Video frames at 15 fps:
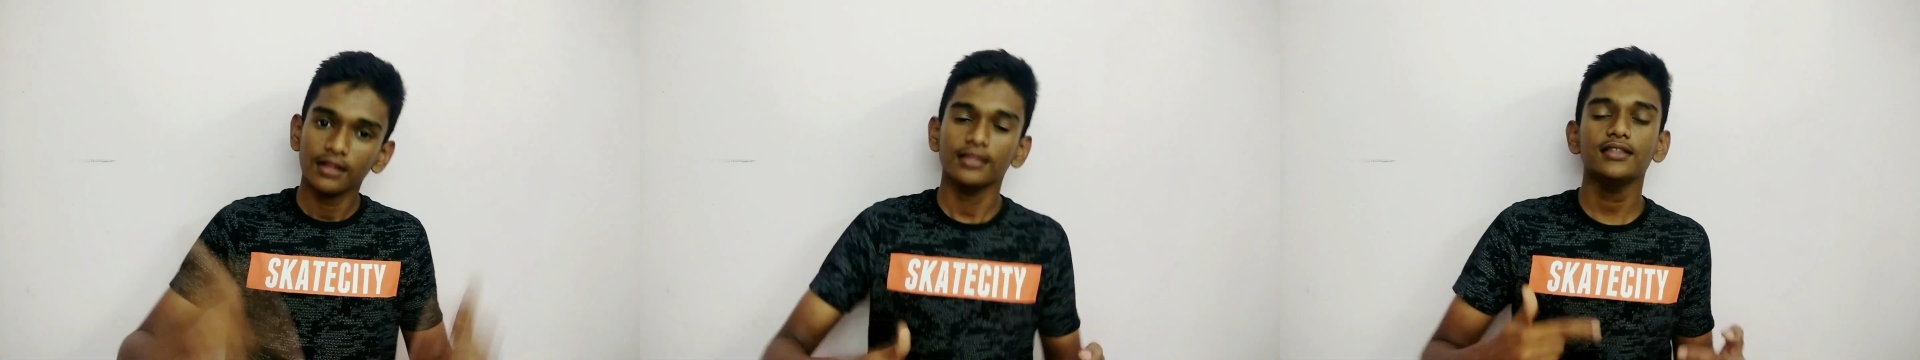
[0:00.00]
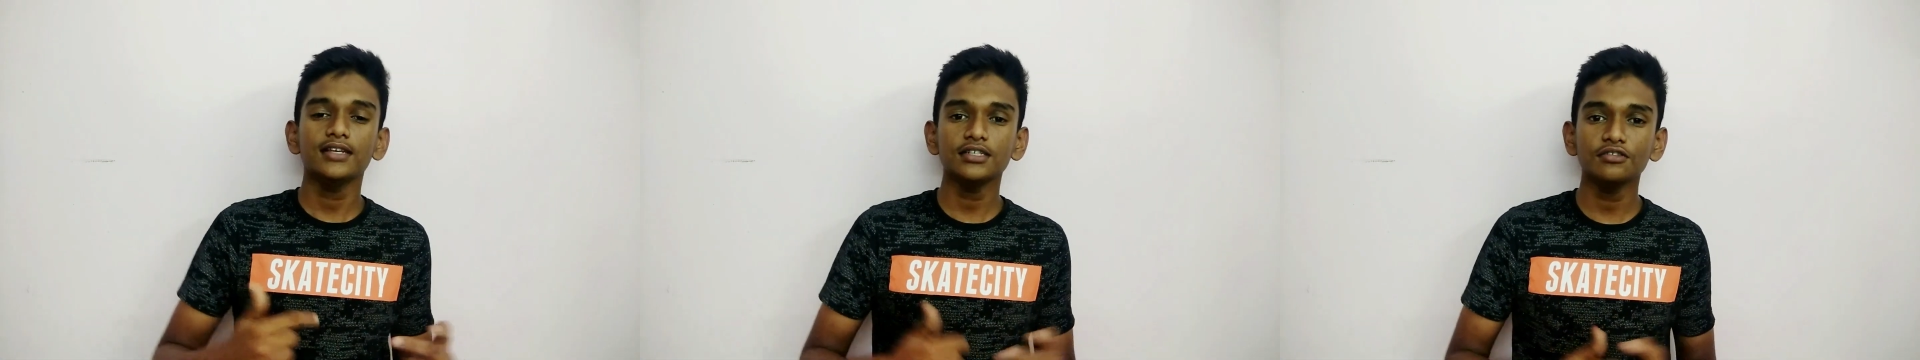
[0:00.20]

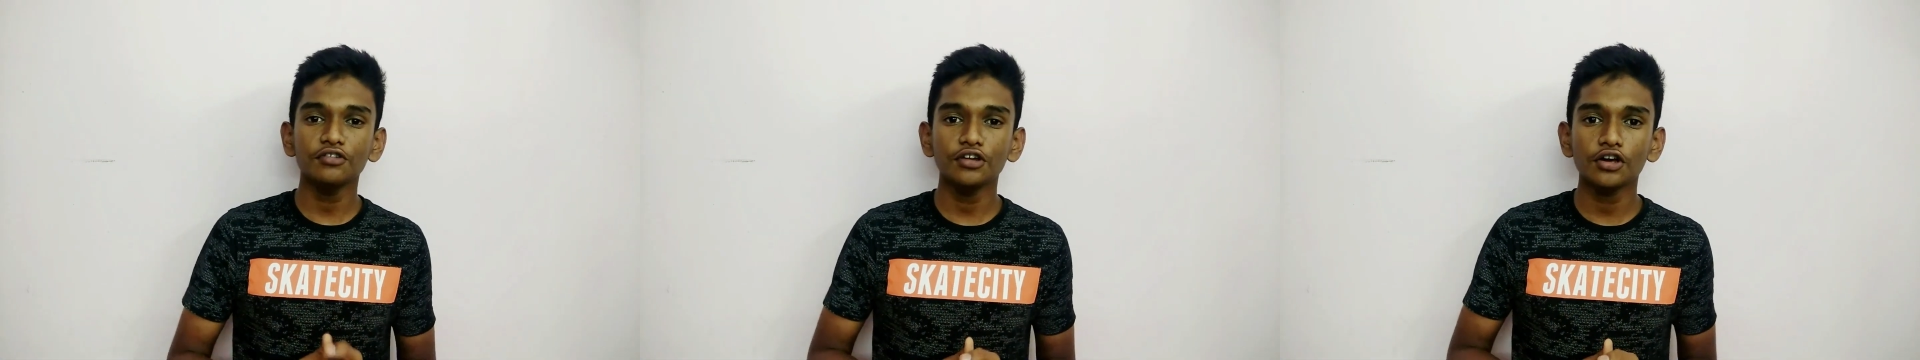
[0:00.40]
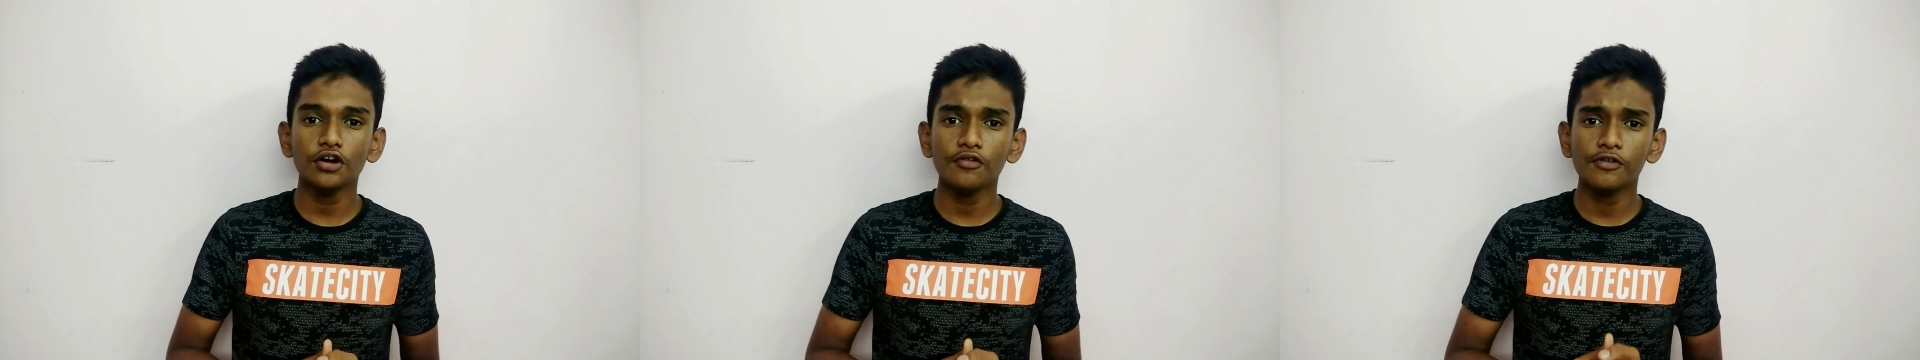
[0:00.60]
In this
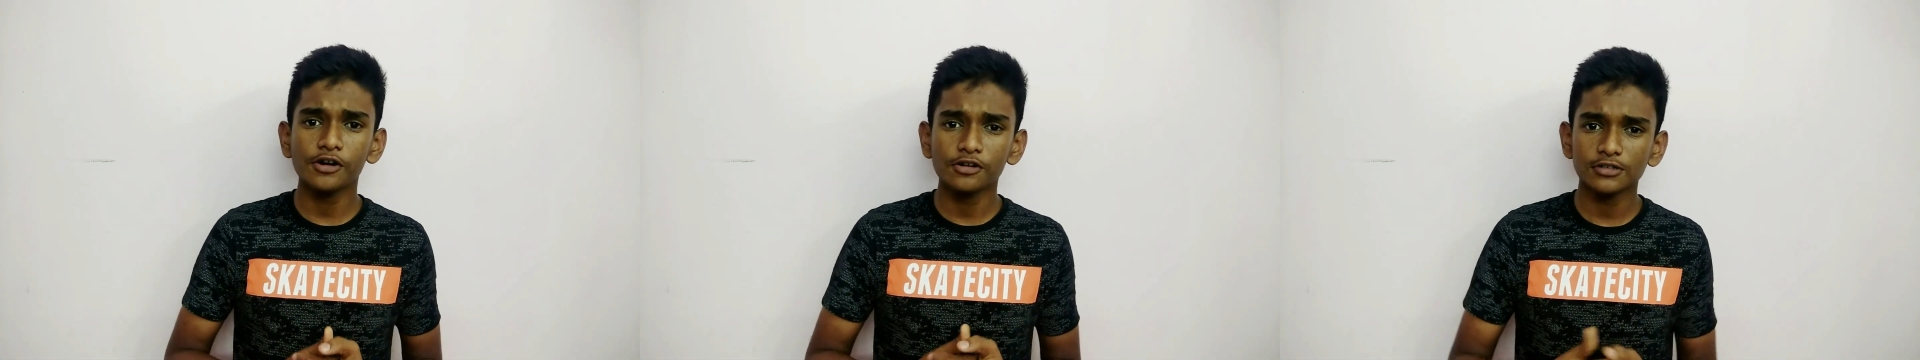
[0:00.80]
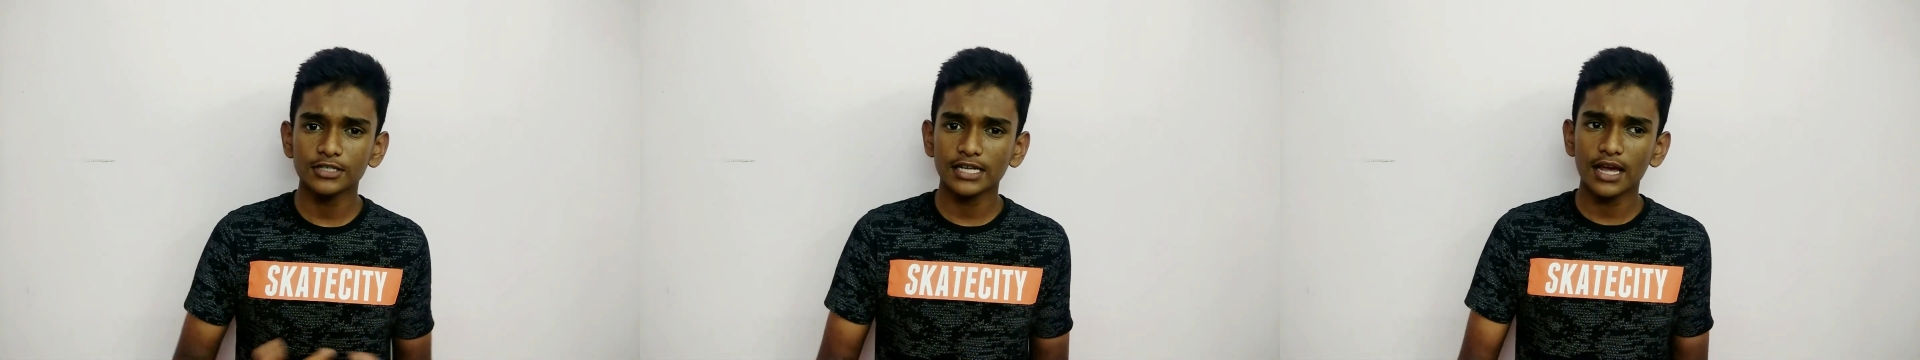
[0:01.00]
video, we're
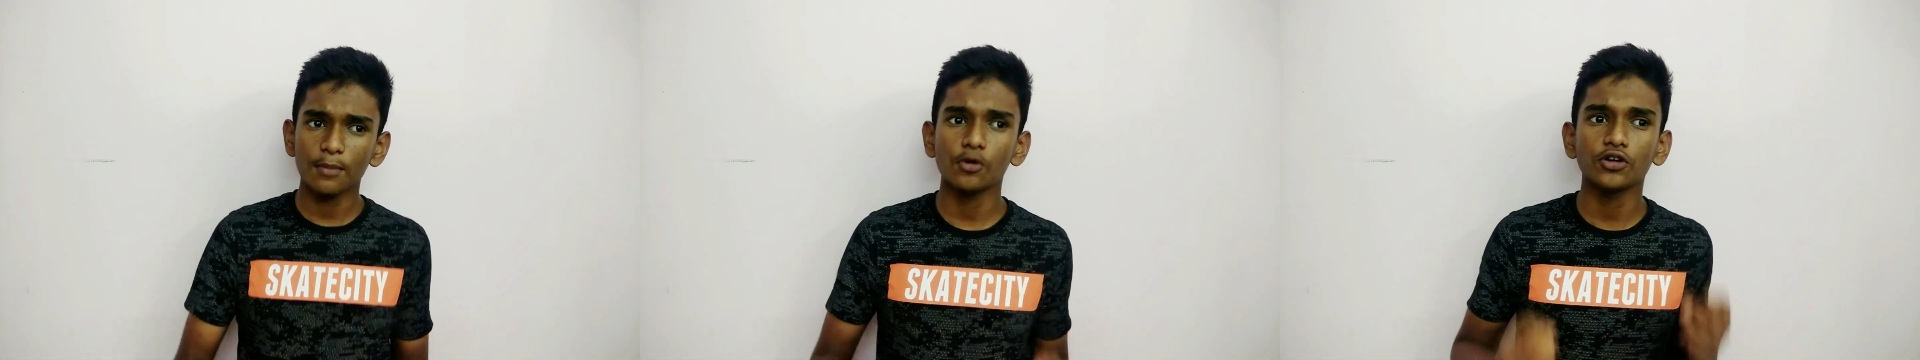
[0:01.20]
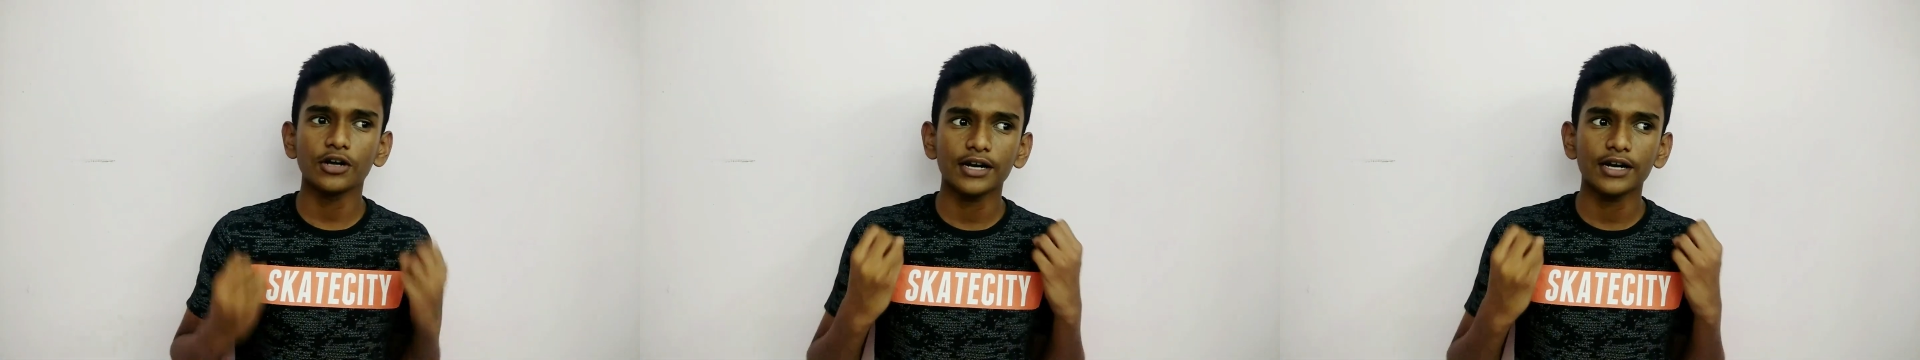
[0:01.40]
going to see about